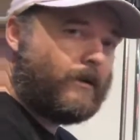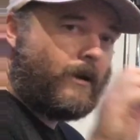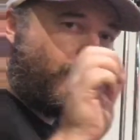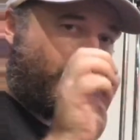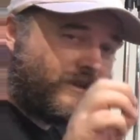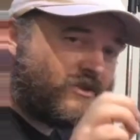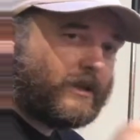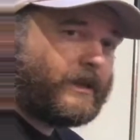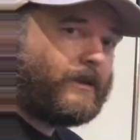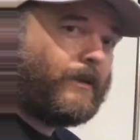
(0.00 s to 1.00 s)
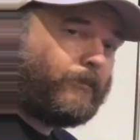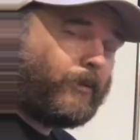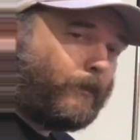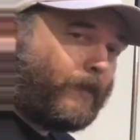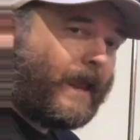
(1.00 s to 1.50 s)
I'm actually
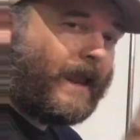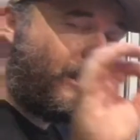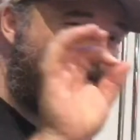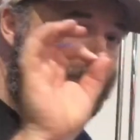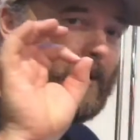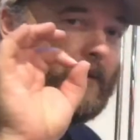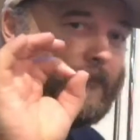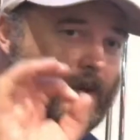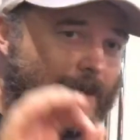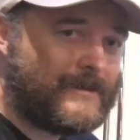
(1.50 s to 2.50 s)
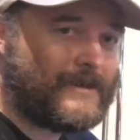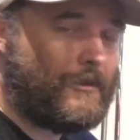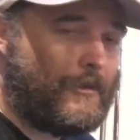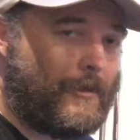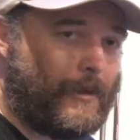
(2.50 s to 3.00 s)
preparing my fingers
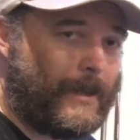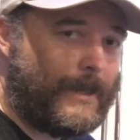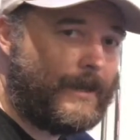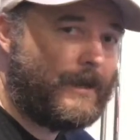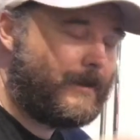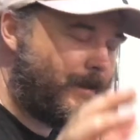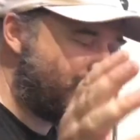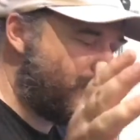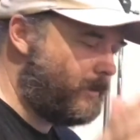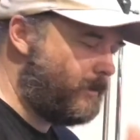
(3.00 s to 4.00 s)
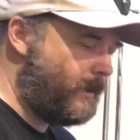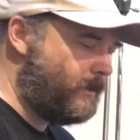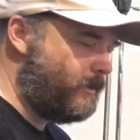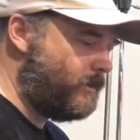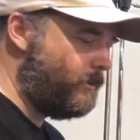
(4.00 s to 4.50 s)
earlier, and that's something that
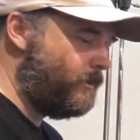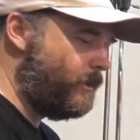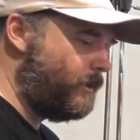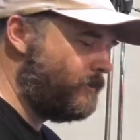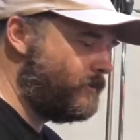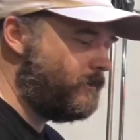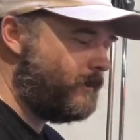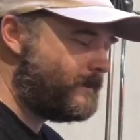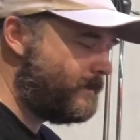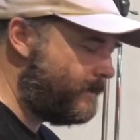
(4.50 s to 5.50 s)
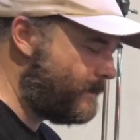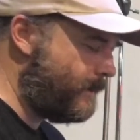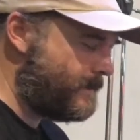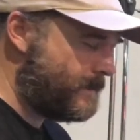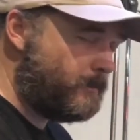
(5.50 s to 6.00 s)
you can do, right? So let's say this
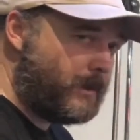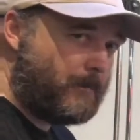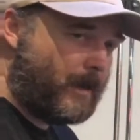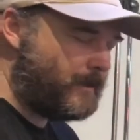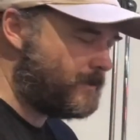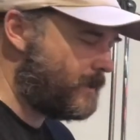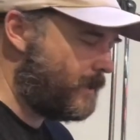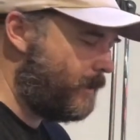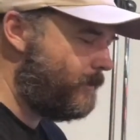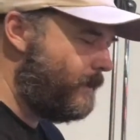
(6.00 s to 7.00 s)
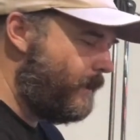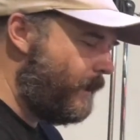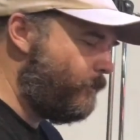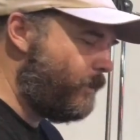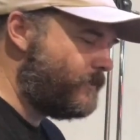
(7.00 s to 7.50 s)
is the B major scale, and
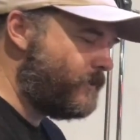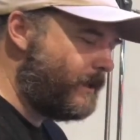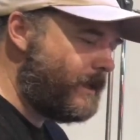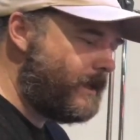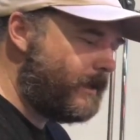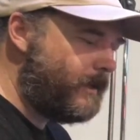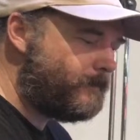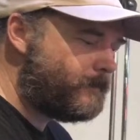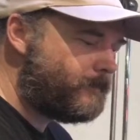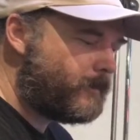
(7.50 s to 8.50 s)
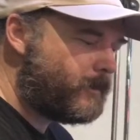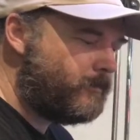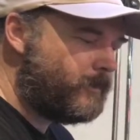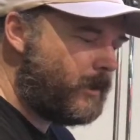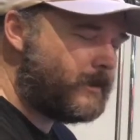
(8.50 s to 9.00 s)
what I'm doing here, you'll
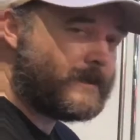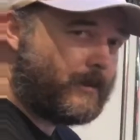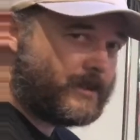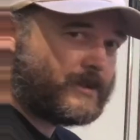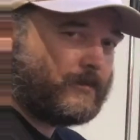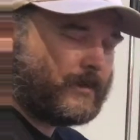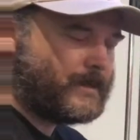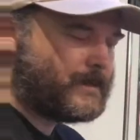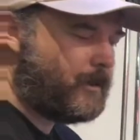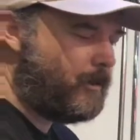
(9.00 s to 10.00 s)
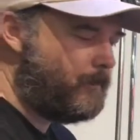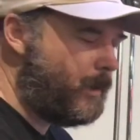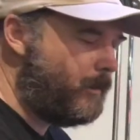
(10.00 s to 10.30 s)
notice, I'll just do it in slow-mo.